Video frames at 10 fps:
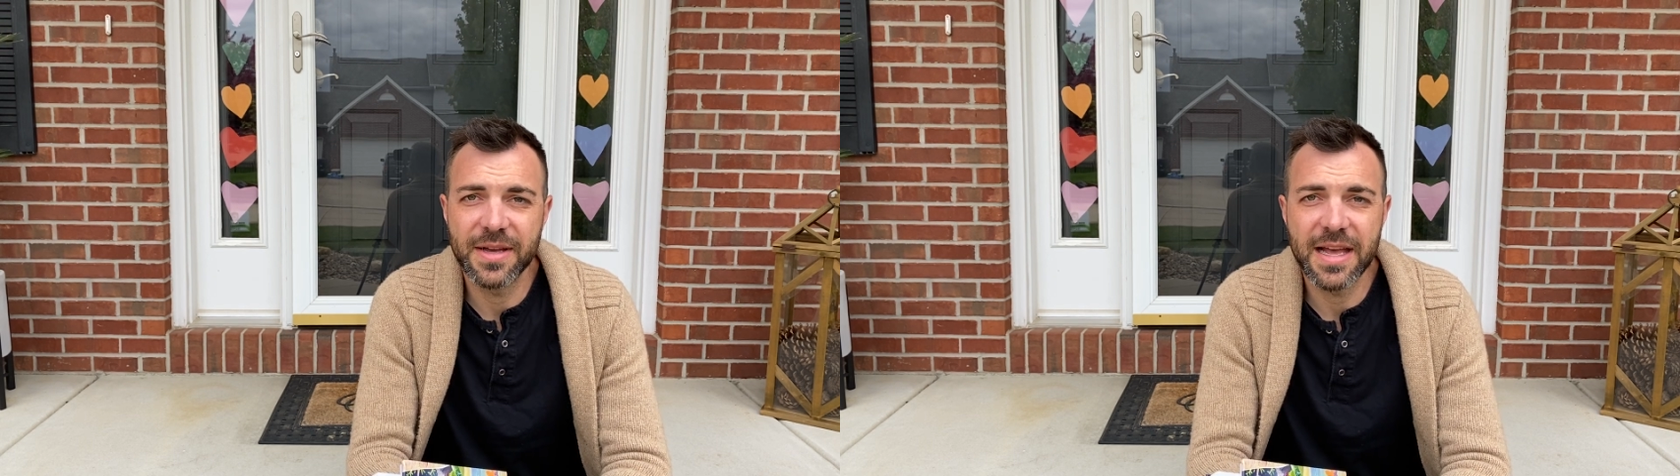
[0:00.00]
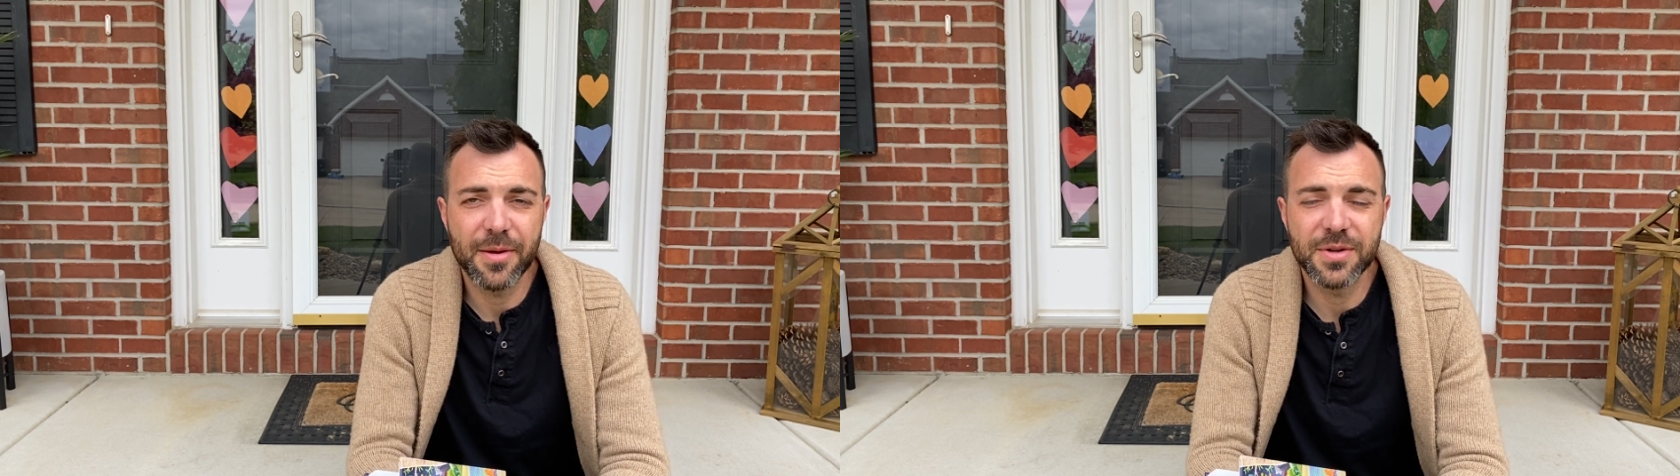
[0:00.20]

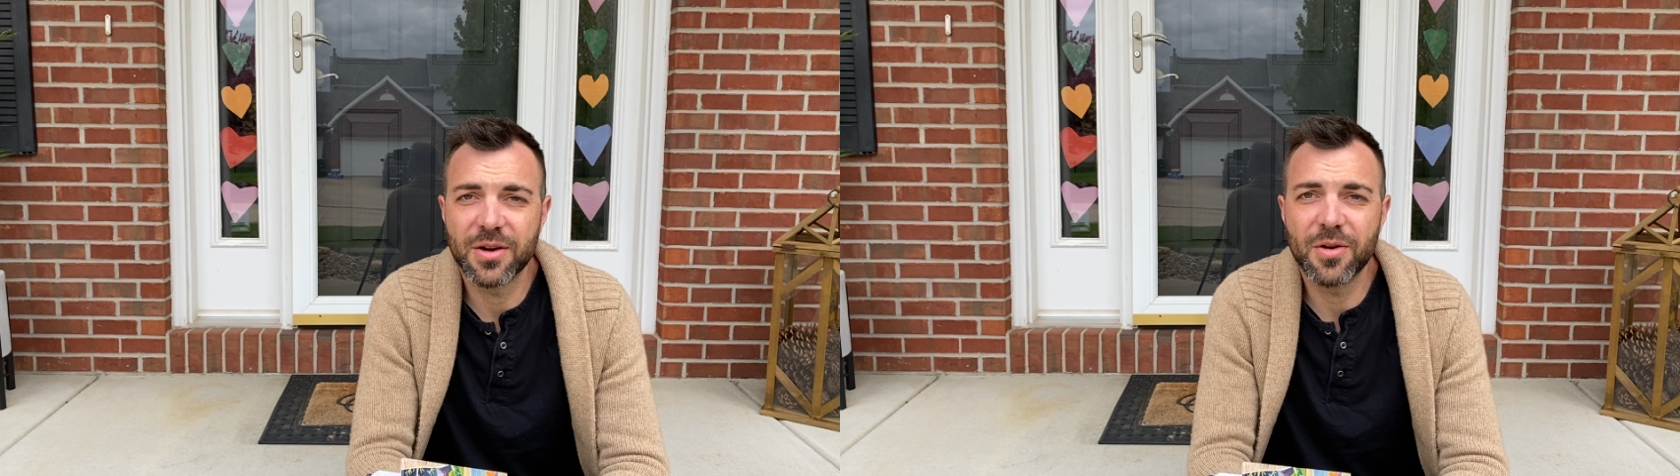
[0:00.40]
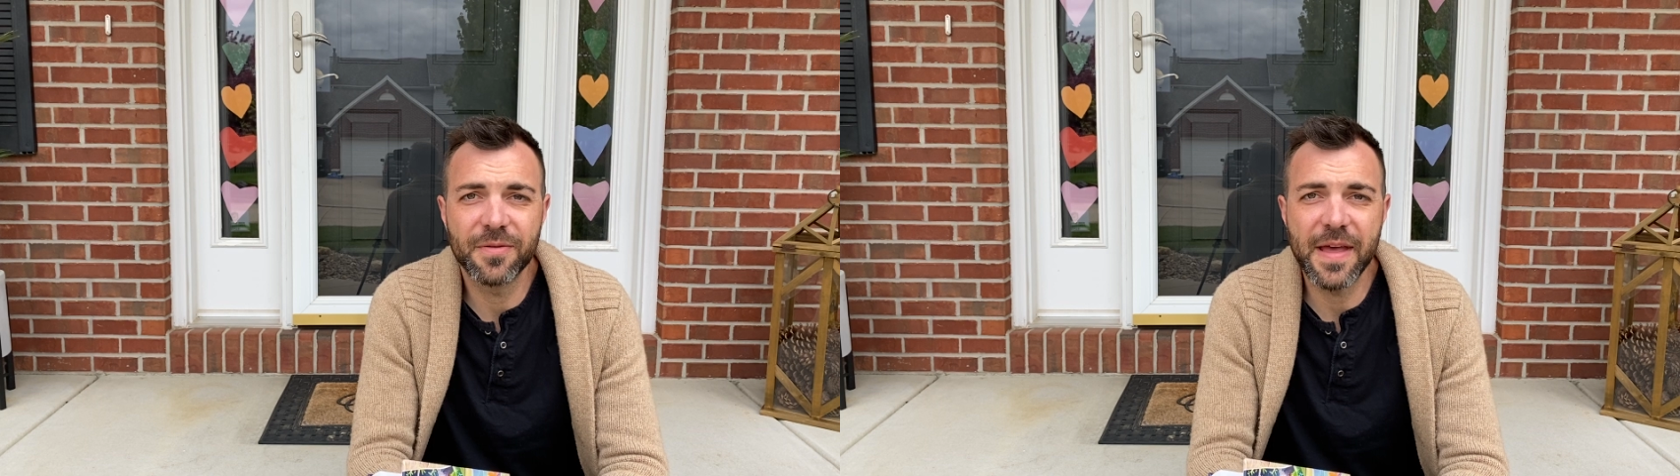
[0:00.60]
He helped
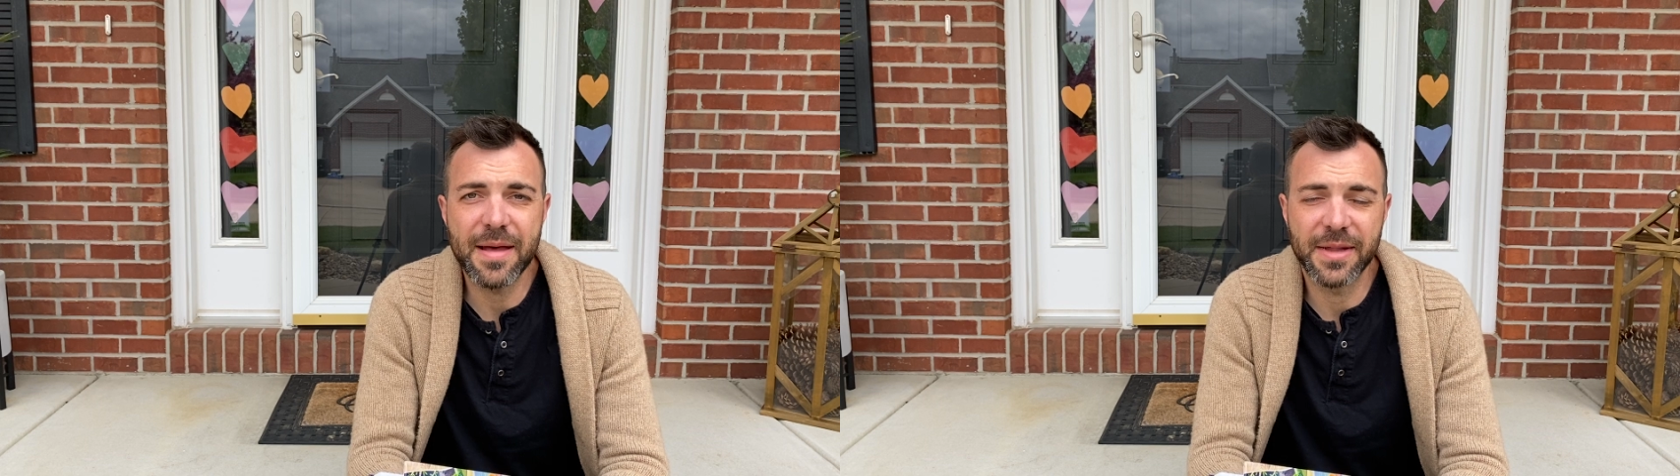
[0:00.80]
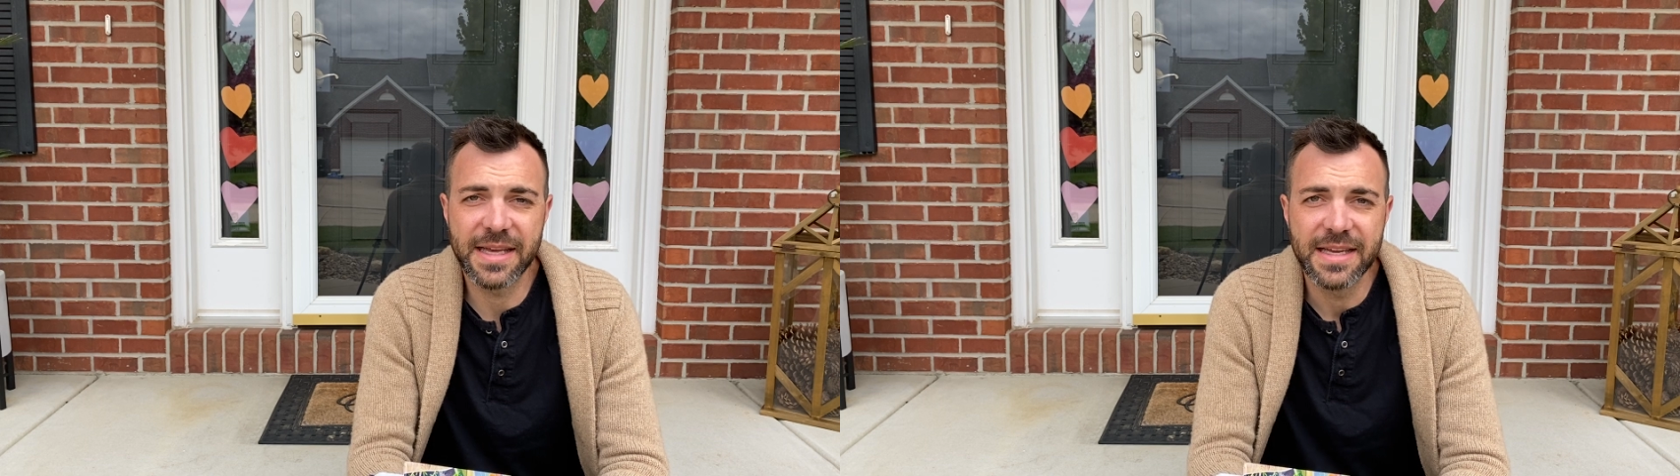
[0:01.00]
your whole
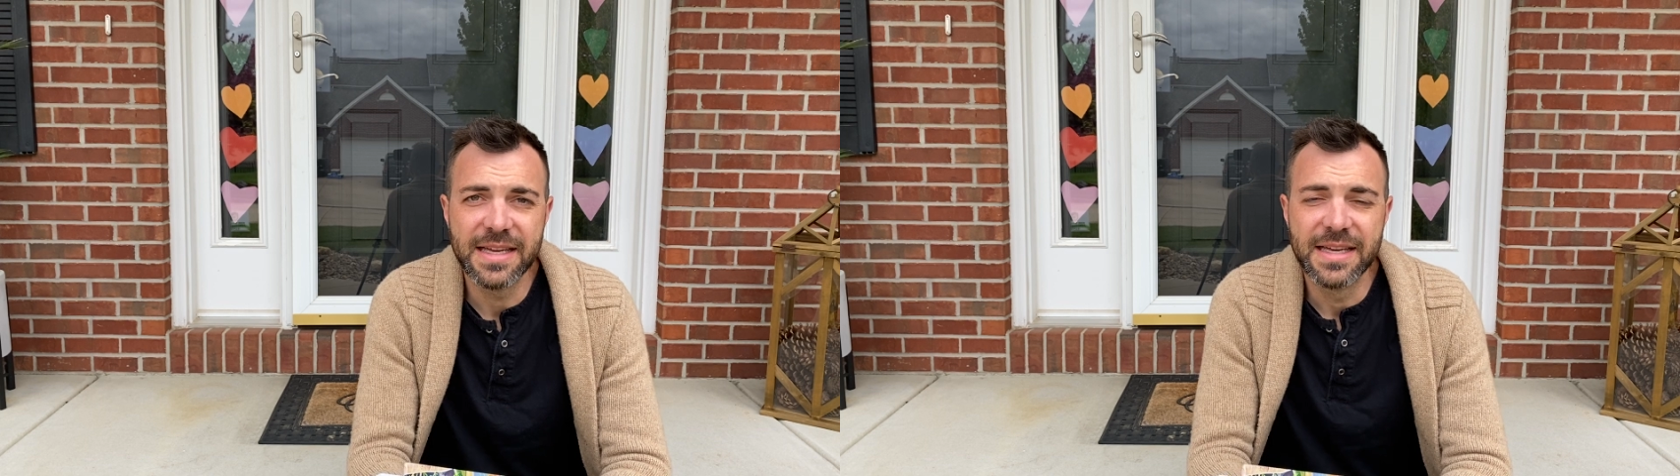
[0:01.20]
family.